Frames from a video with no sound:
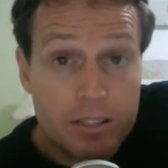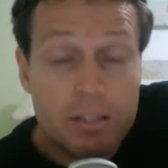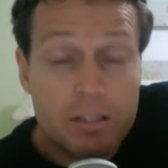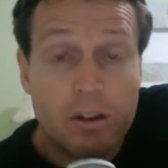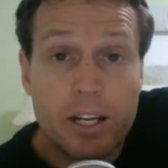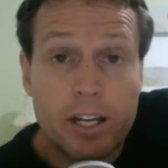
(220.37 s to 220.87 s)
so
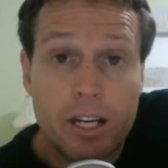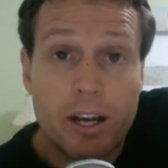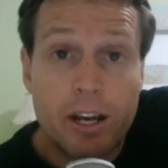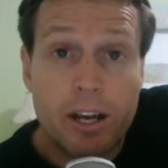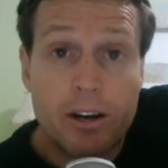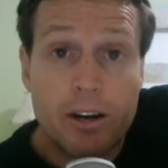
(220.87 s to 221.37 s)
I'll let you know
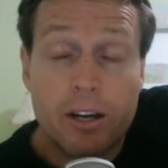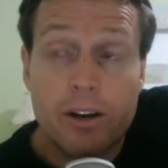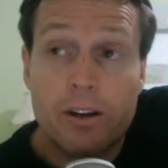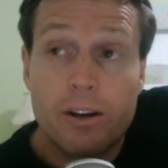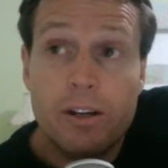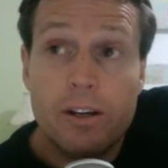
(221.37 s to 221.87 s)
how I
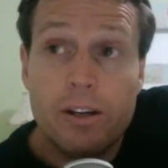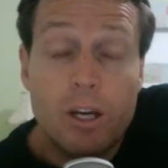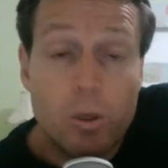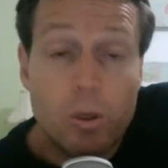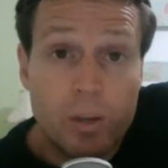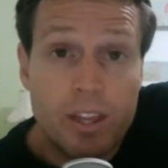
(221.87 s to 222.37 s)
go
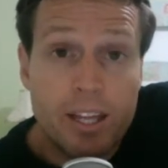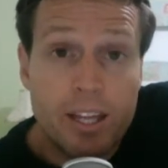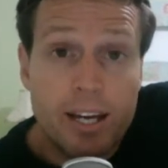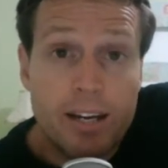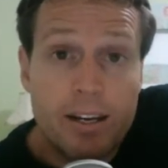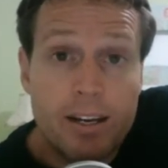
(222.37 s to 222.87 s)
with that.